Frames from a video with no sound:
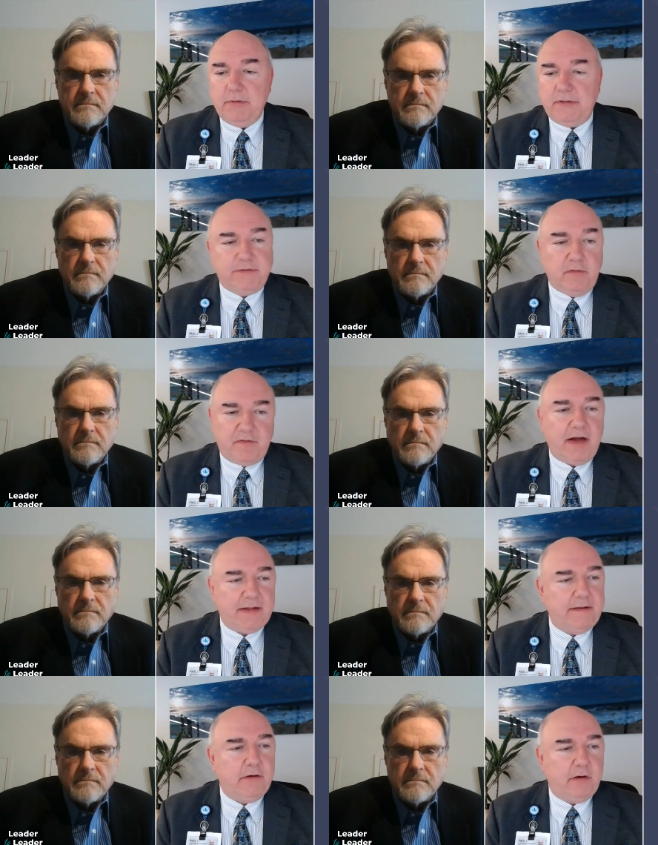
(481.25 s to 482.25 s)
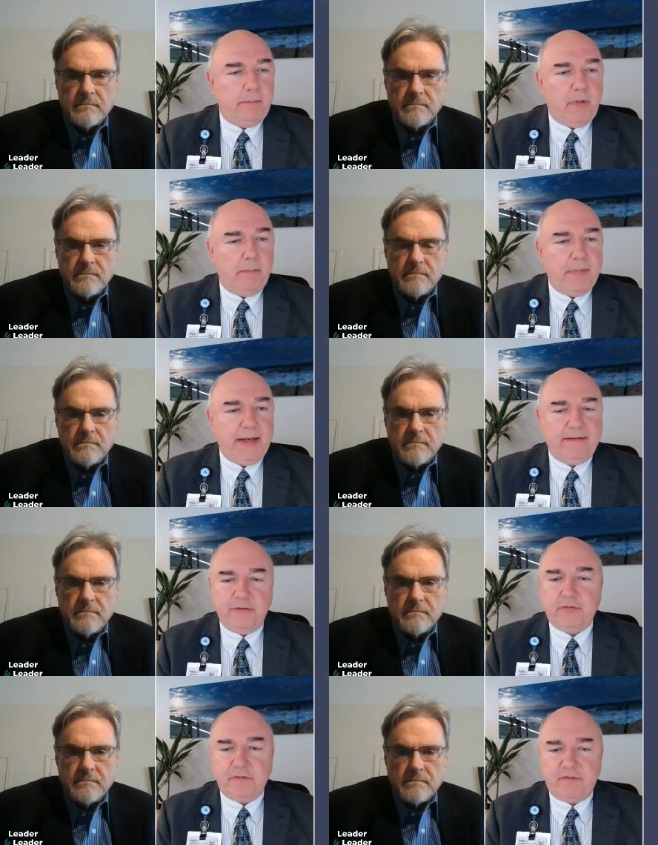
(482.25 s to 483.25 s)
Speaker 1: you still find that there are uh, many
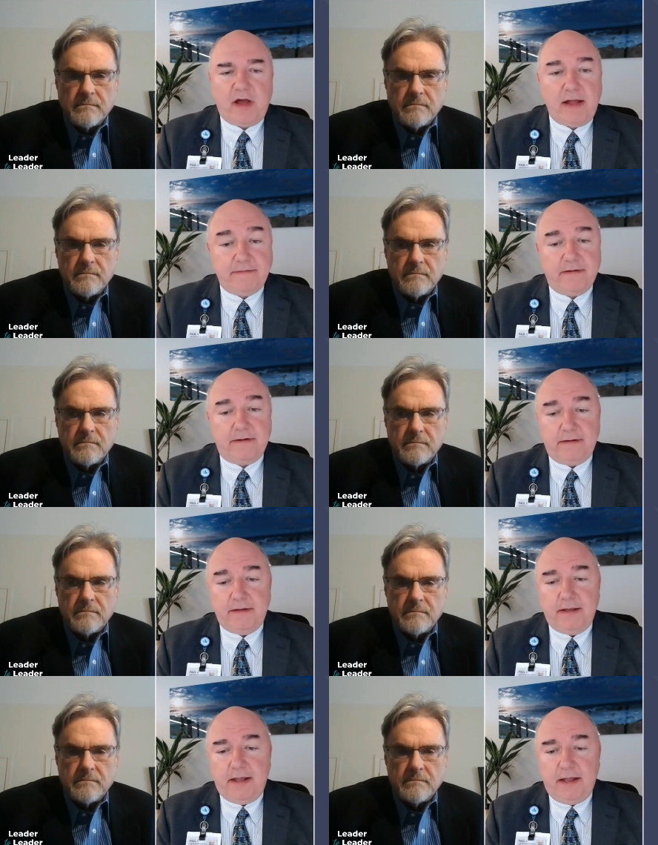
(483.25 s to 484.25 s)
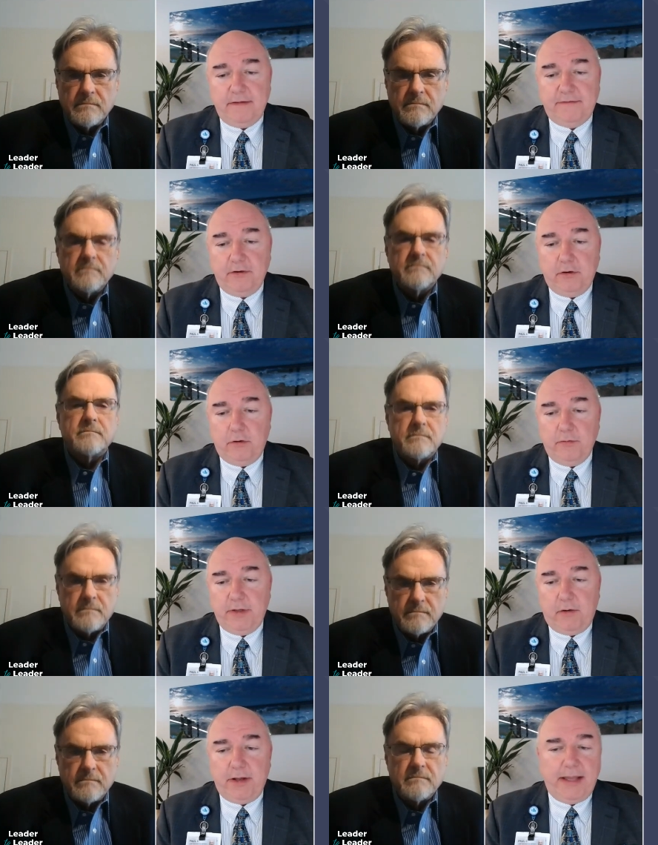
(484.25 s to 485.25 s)
digital divides there. And
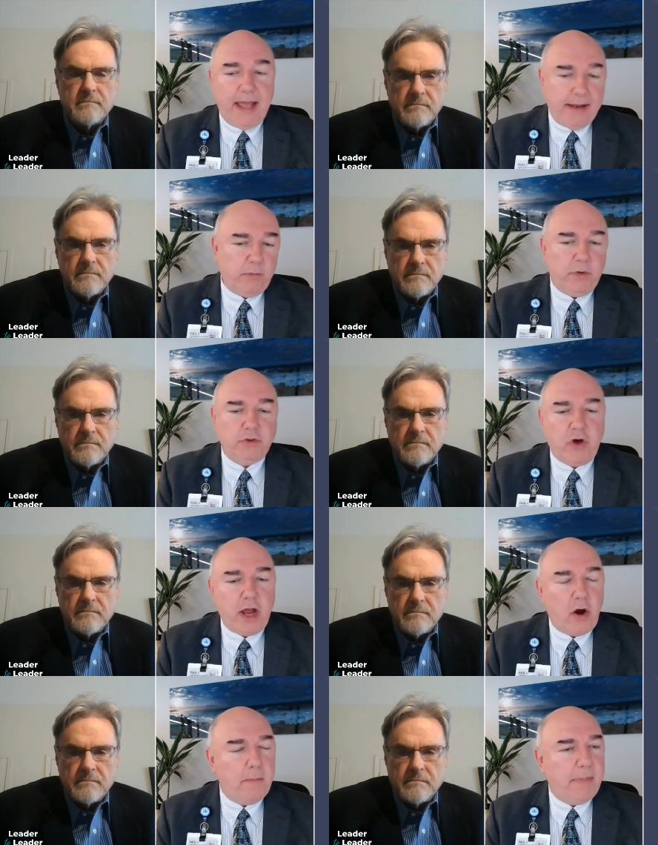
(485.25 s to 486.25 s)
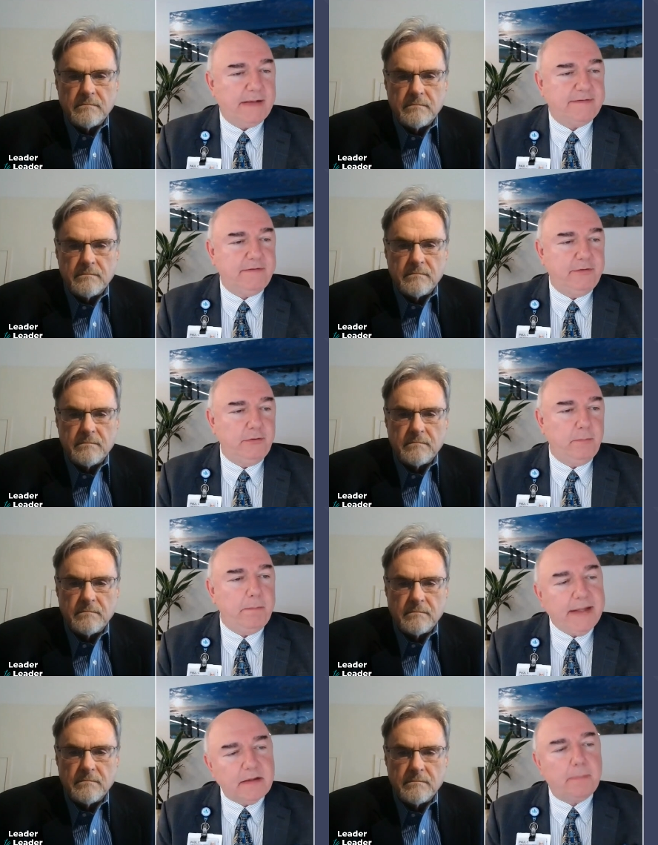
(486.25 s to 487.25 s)
so, you know, again, we're trying our best to
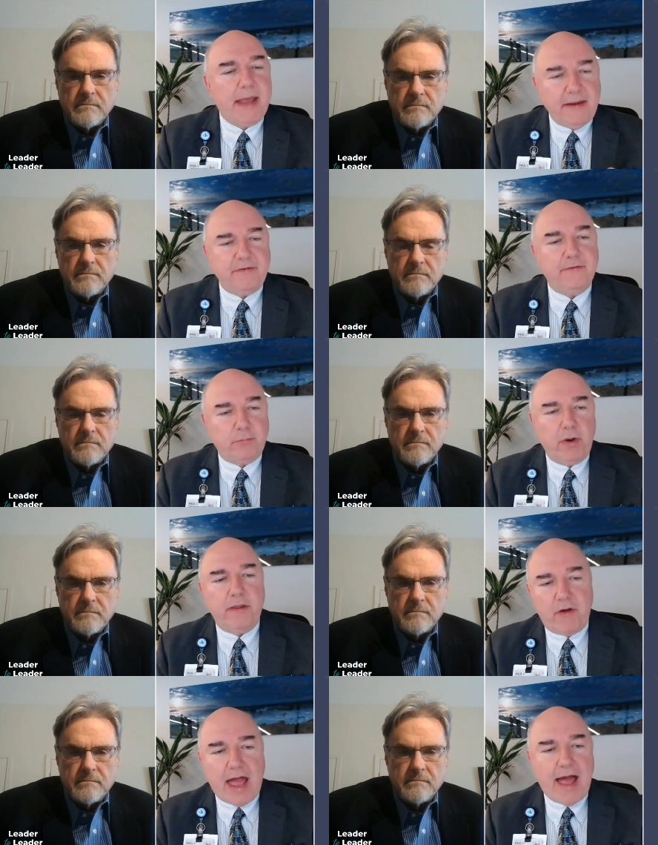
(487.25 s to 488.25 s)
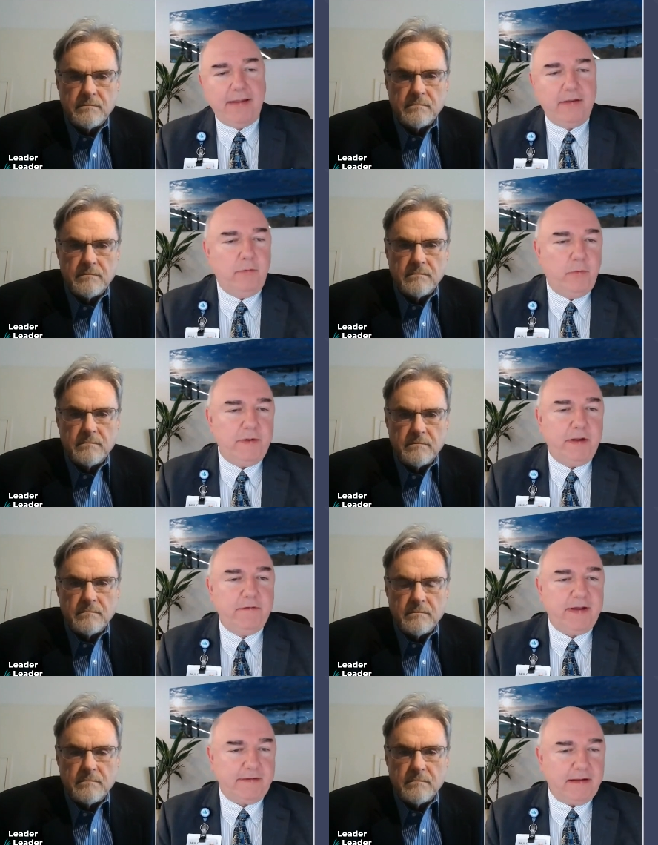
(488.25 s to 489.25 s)
meet the patients where they're at with
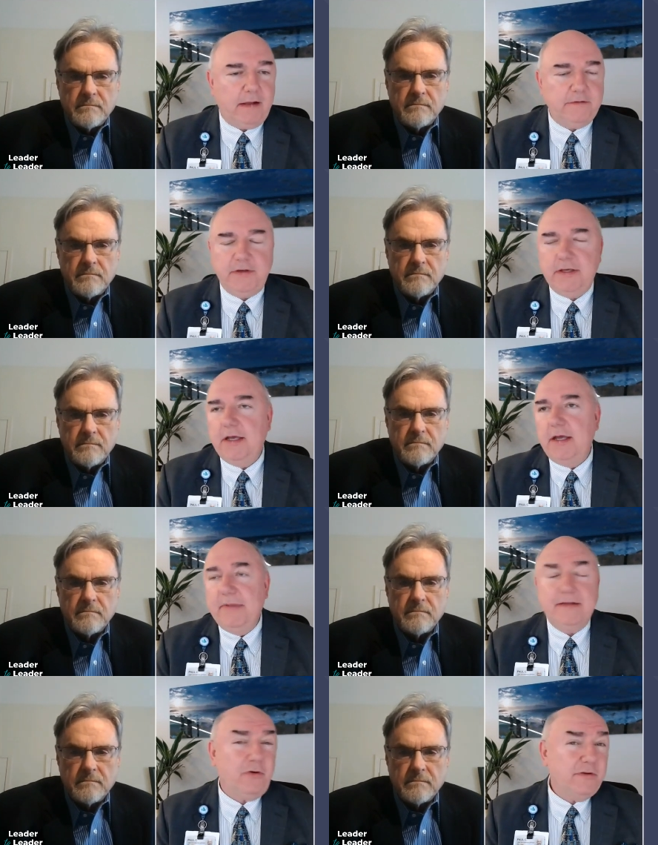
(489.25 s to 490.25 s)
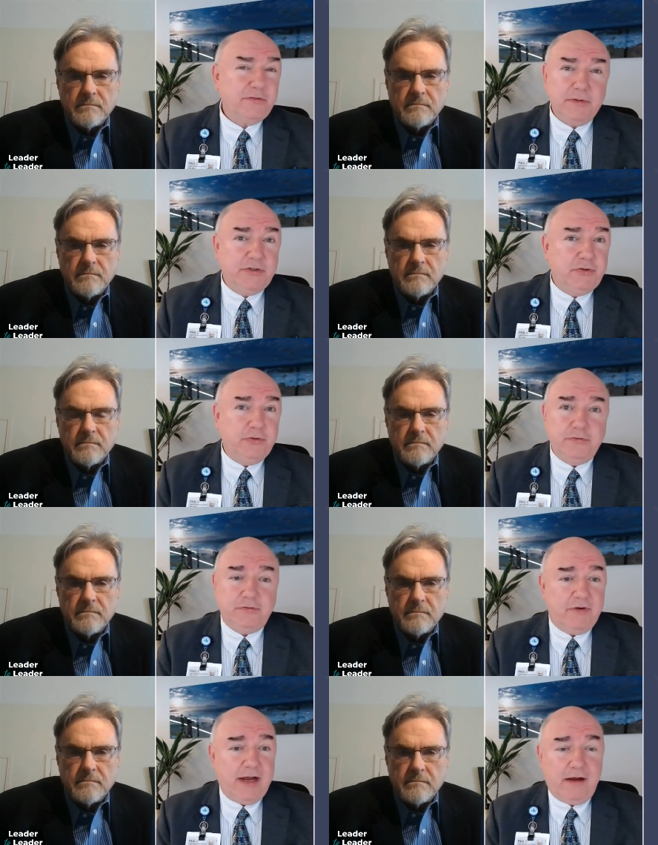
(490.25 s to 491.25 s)
their technology. There's also
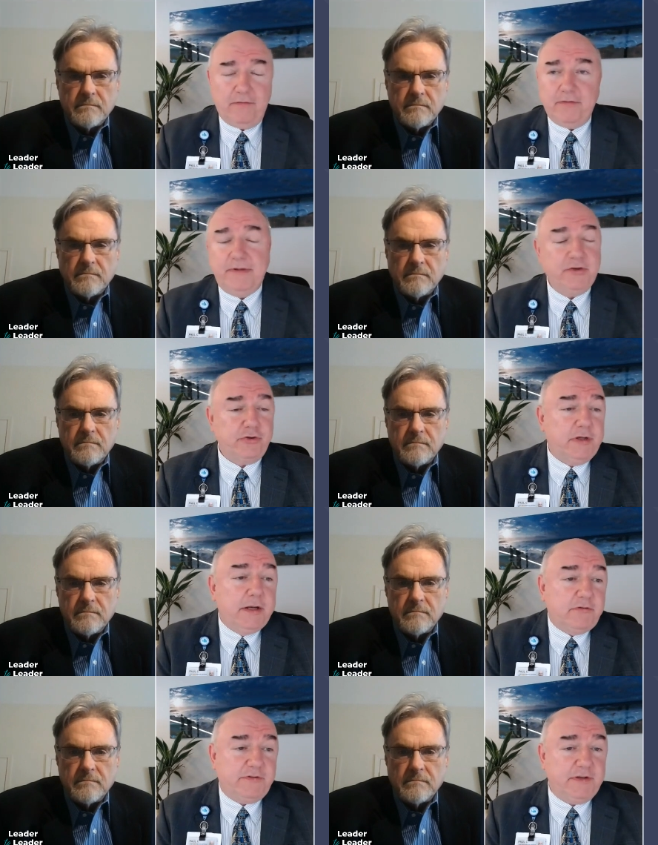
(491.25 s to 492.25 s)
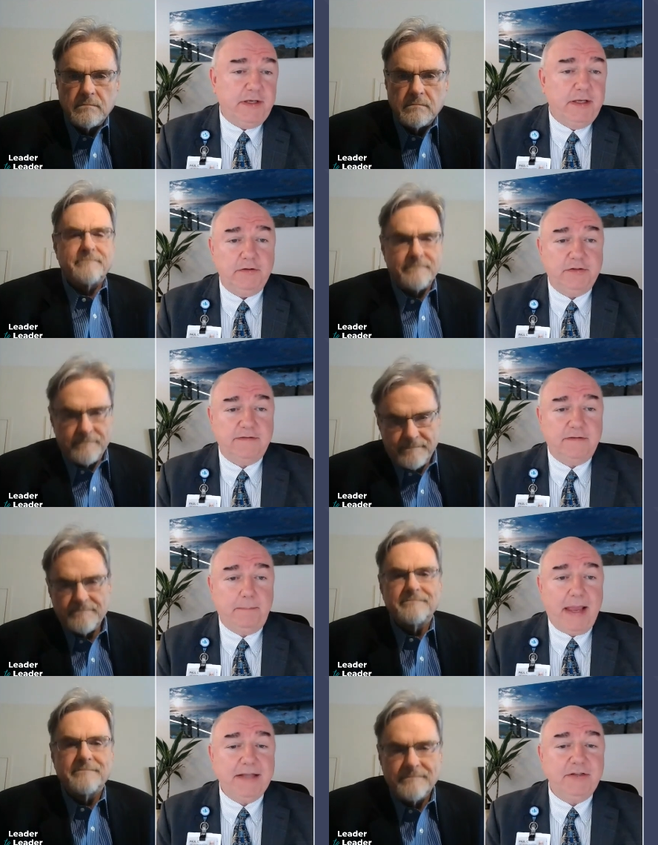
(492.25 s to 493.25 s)
issues around digital literacy just
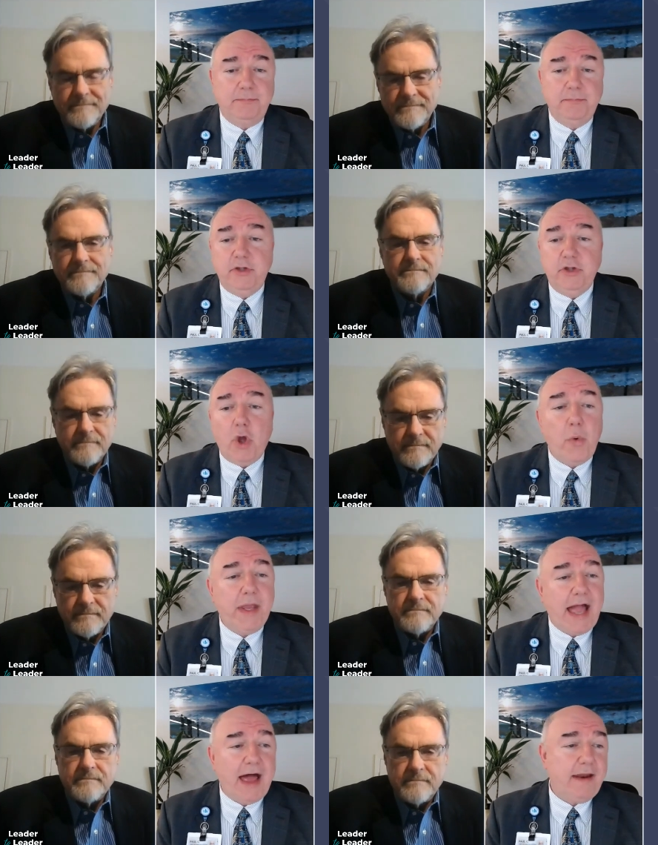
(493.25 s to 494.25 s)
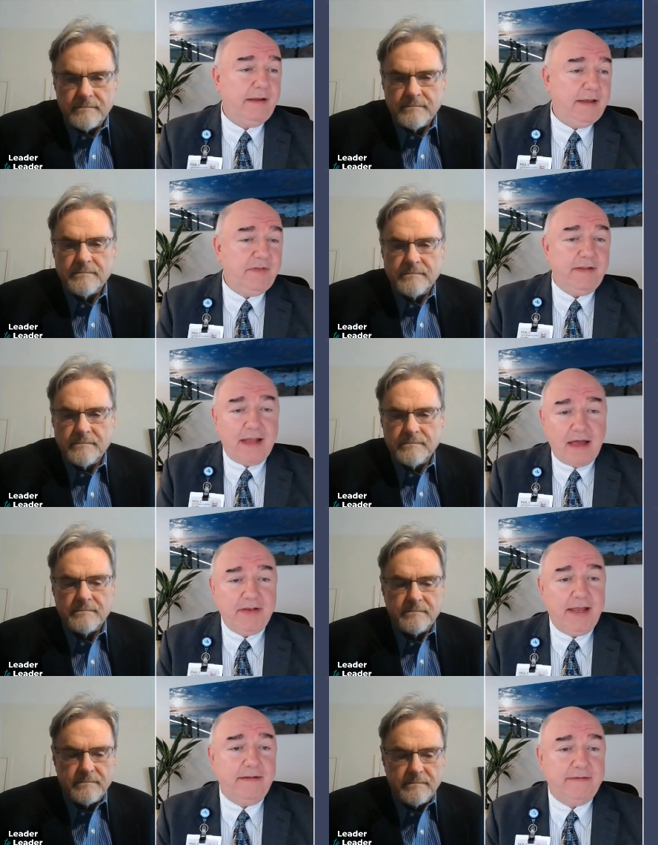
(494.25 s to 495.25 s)
patients knowing how to even
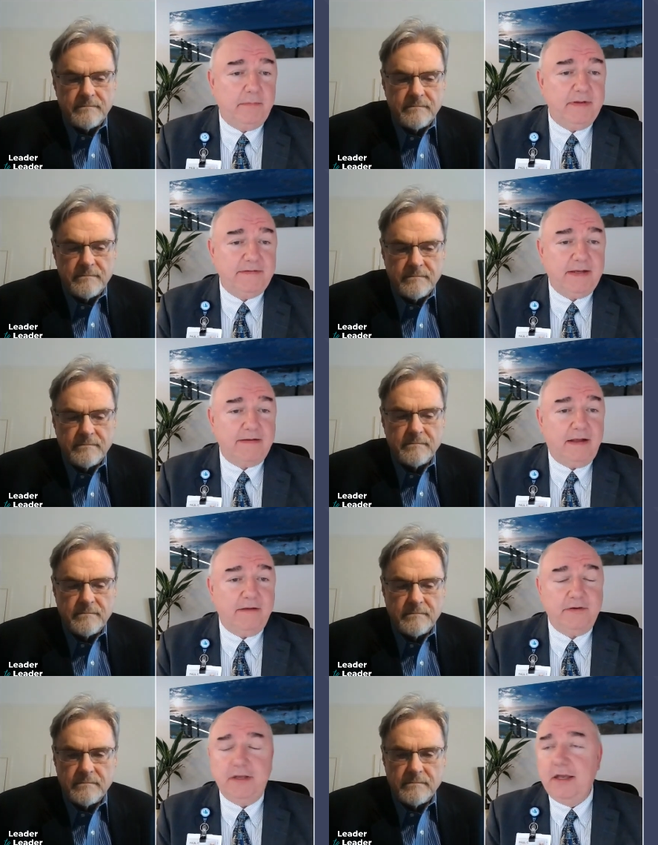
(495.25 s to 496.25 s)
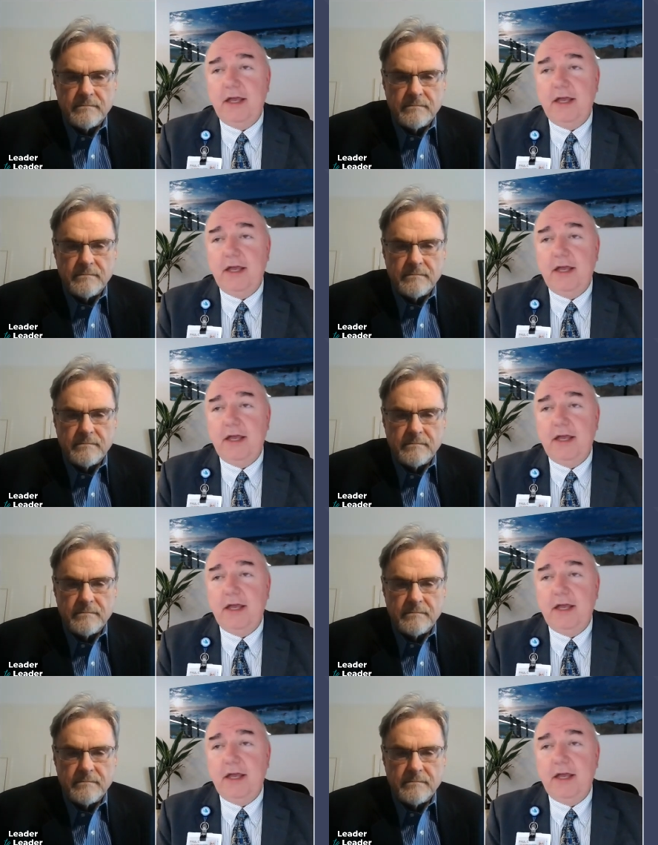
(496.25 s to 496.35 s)
navigate some of this technology.